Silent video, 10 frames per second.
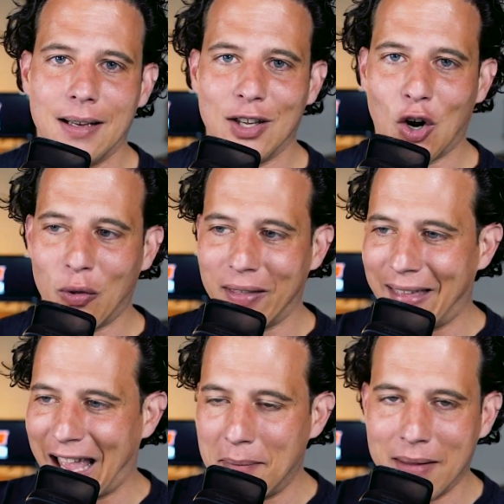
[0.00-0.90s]

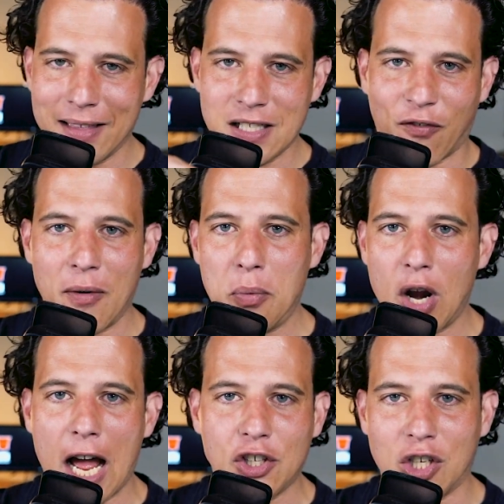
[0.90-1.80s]
they gave me these
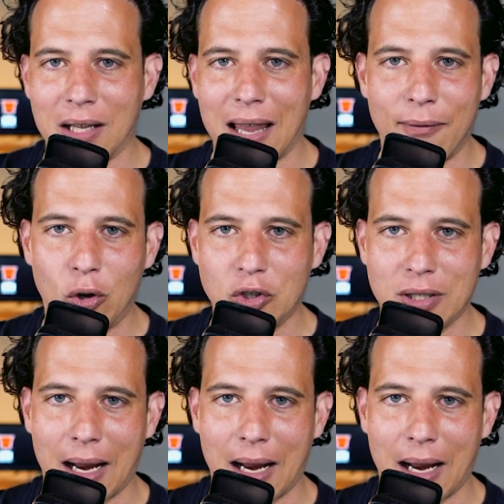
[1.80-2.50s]
Fibonacci levels,